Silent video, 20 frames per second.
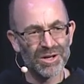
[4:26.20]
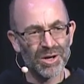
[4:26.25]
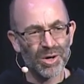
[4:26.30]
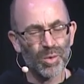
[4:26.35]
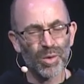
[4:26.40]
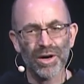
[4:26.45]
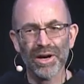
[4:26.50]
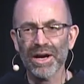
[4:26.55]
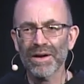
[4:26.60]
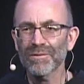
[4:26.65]

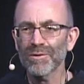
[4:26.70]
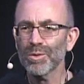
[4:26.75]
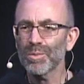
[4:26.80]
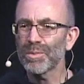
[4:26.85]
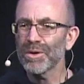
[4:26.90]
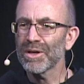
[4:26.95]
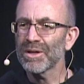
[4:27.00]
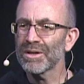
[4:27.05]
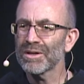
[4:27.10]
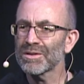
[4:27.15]
Where have you
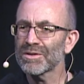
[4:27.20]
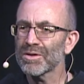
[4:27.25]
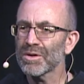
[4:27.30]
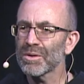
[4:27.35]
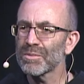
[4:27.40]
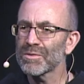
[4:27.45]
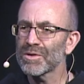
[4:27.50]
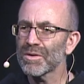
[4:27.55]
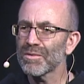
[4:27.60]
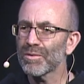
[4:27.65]
been in
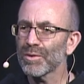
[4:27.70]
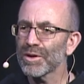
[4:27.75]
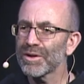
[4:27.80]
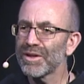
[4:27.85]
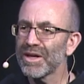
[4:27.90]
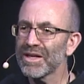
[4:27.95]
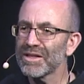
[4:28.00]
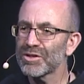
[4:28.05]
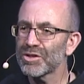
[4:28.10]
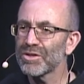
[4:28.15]
terms of
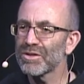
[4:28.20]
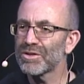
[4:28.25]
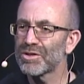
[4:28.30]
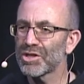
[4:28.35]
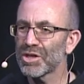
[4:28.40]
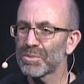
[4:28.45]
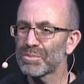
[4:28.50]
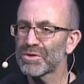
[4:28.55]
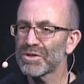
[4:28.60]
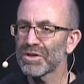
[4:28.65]

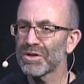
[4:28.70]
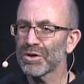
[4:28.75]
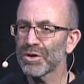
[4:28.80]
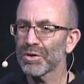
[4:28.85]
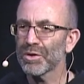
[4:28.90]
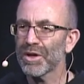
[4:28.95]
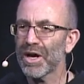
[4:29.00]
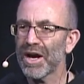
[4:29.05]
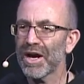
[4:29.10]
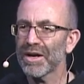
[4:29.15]
relationships in your
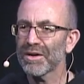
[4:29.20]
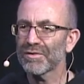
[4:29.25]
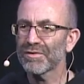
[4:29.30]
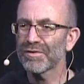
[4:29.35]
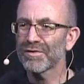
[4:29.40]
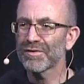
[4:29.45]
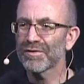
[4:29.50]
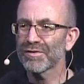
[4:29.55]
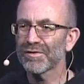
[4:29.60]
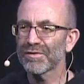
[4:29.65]

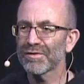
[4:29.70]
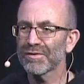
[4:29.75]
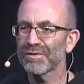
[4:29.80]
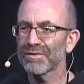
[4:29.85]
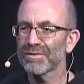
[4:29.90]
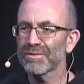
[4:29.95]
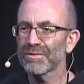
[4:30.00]
life?